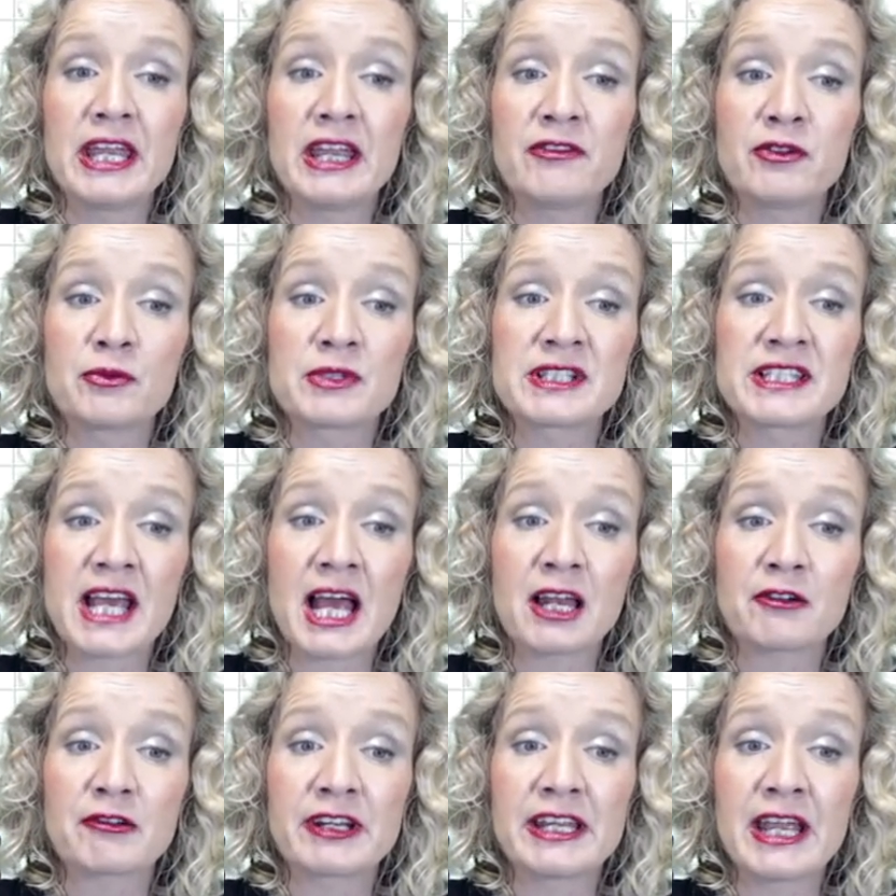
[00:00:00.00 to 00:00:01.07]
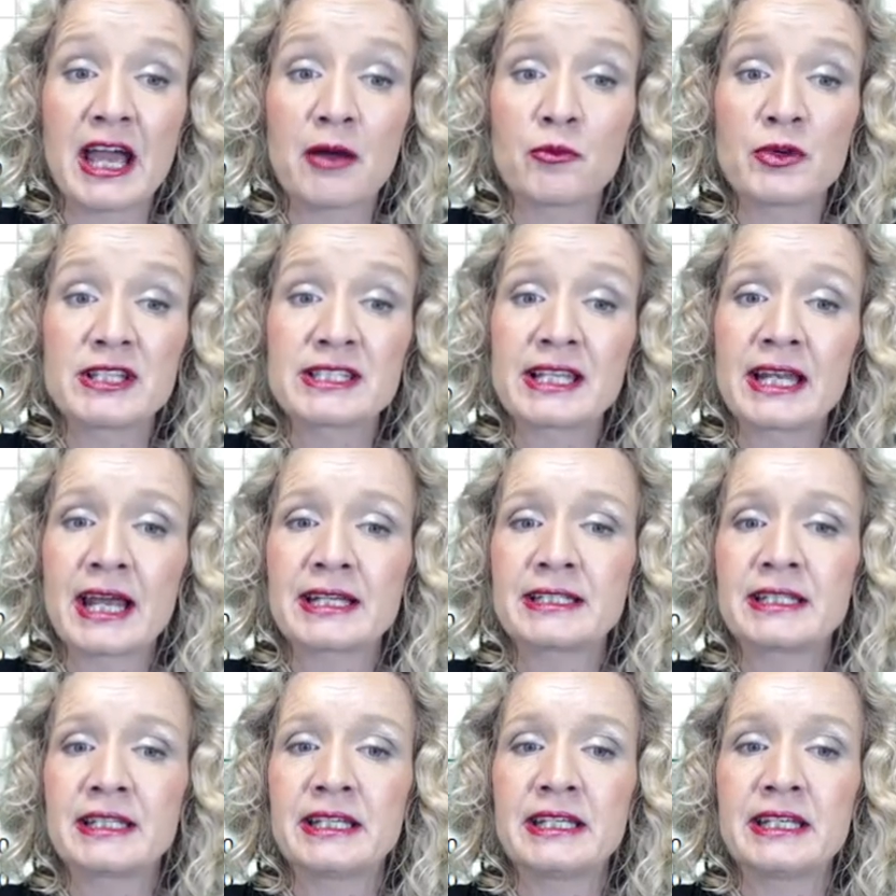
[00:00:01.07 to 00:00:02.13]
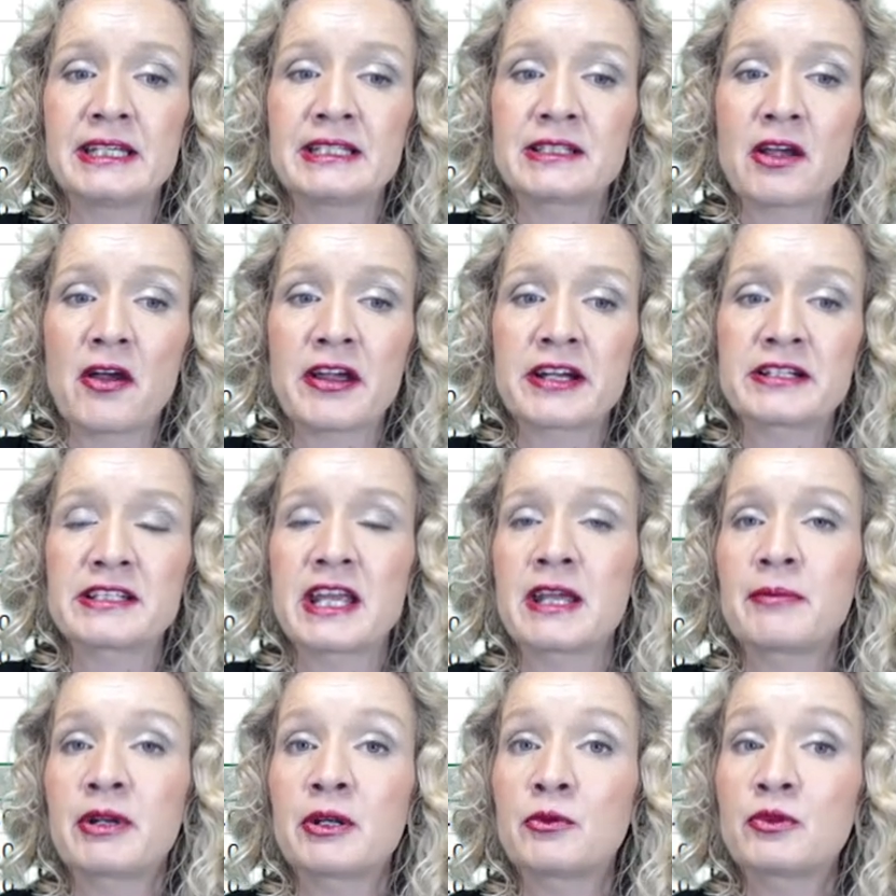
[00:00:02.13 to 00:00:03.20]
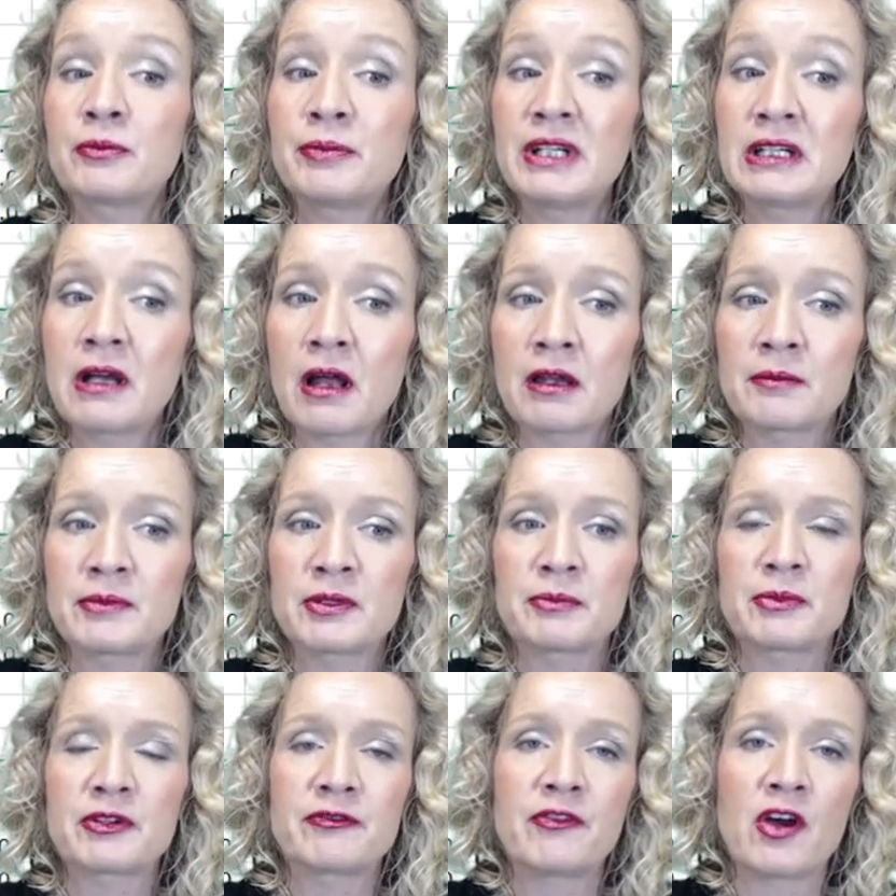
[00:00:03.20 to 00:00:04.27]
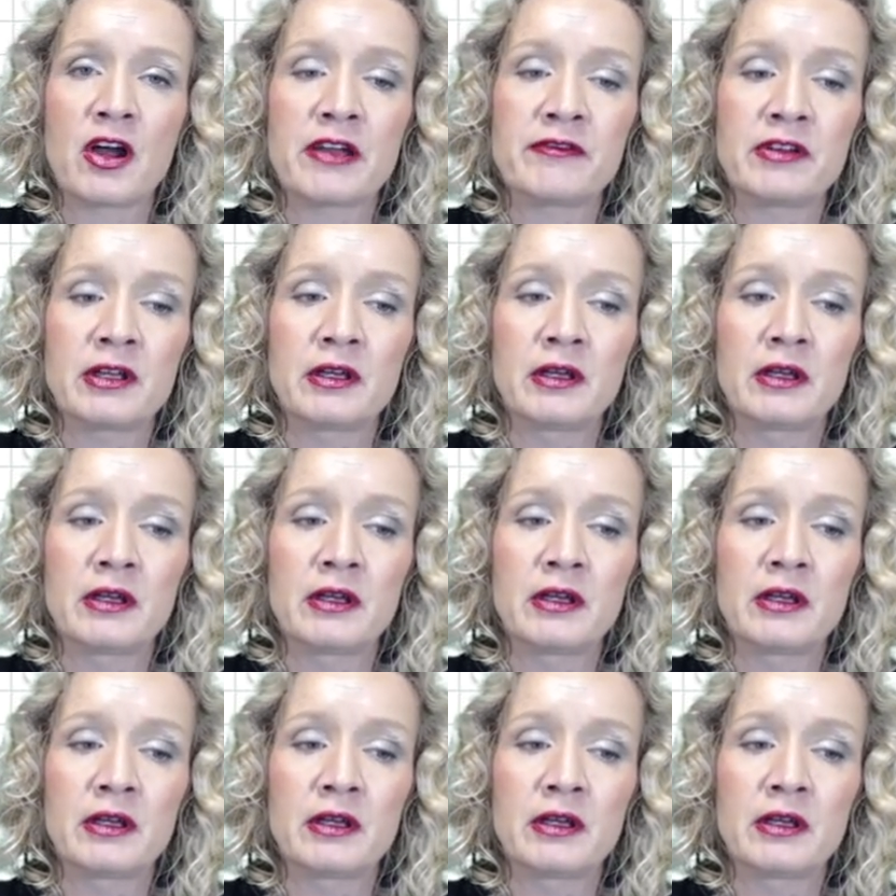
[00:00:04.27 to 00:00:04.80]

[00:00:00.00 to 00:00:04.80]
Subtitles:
If it was salary and we selected the entire table, it would be column number 5.